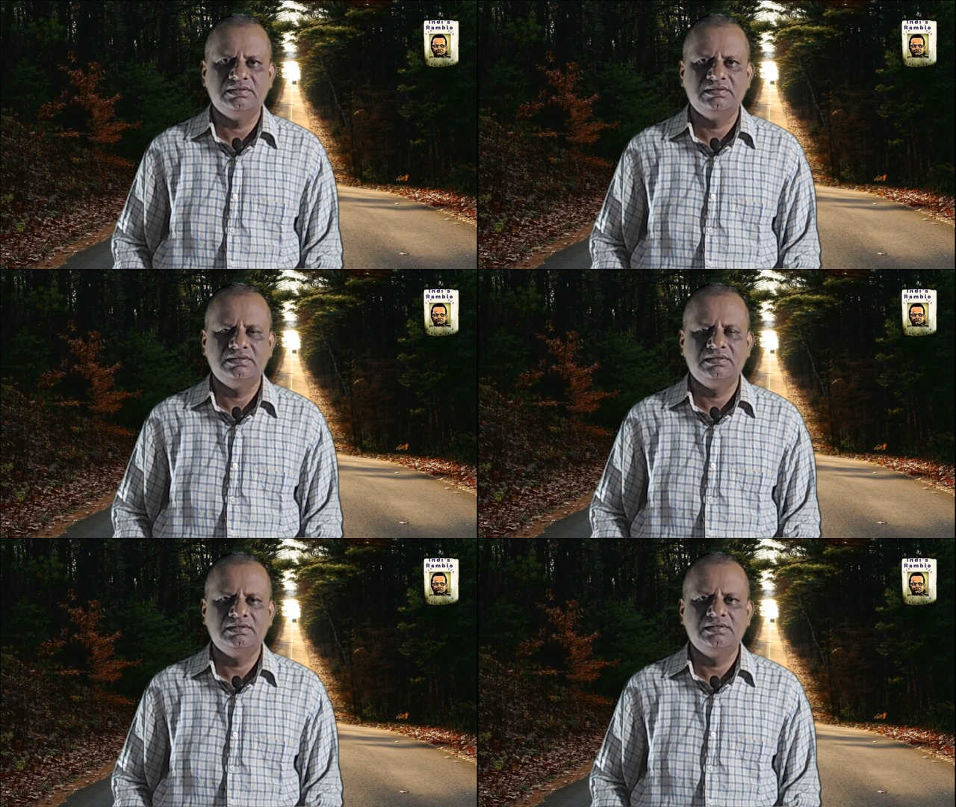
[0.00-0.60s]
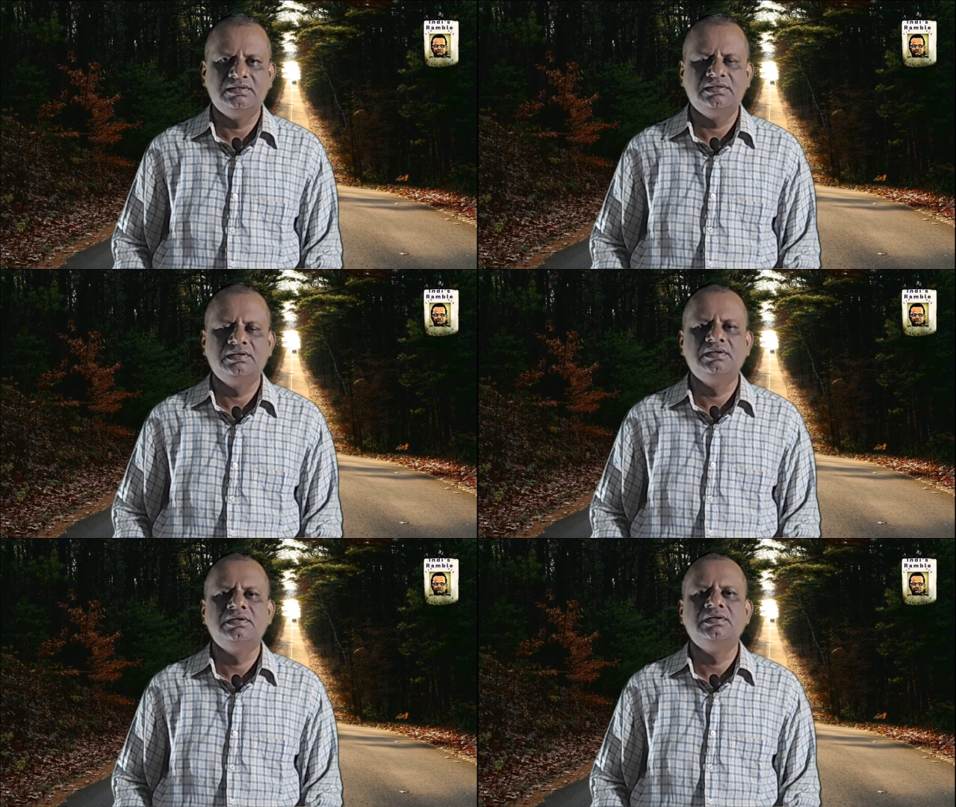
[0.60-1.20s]

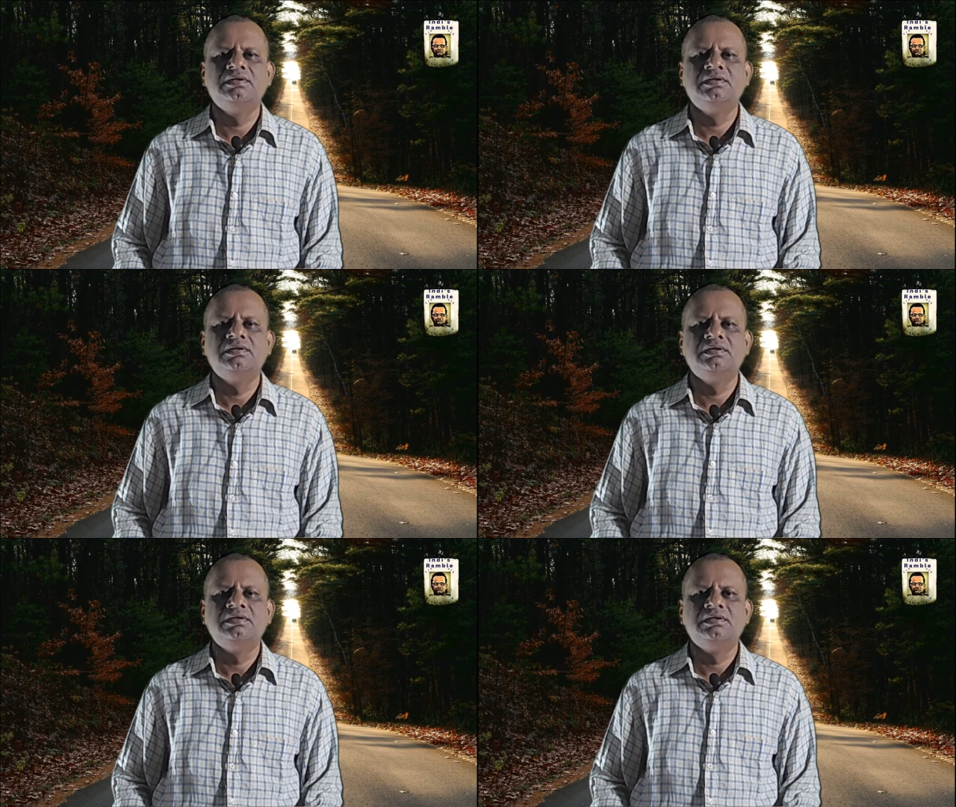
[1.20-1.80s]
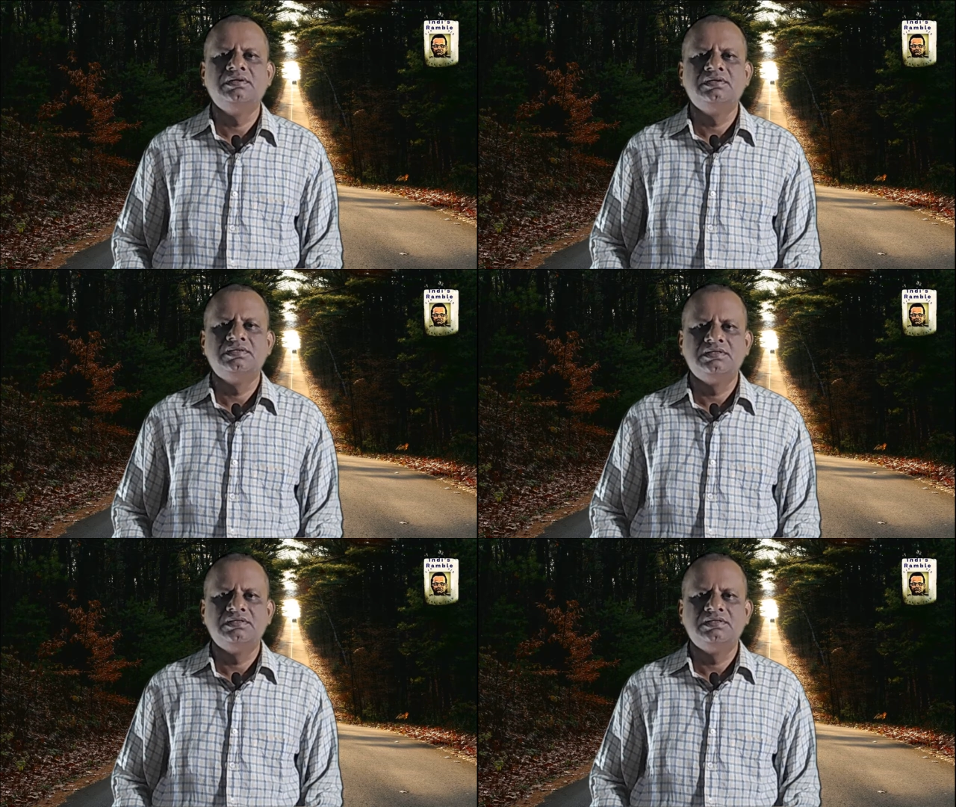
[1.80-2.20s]
(silence)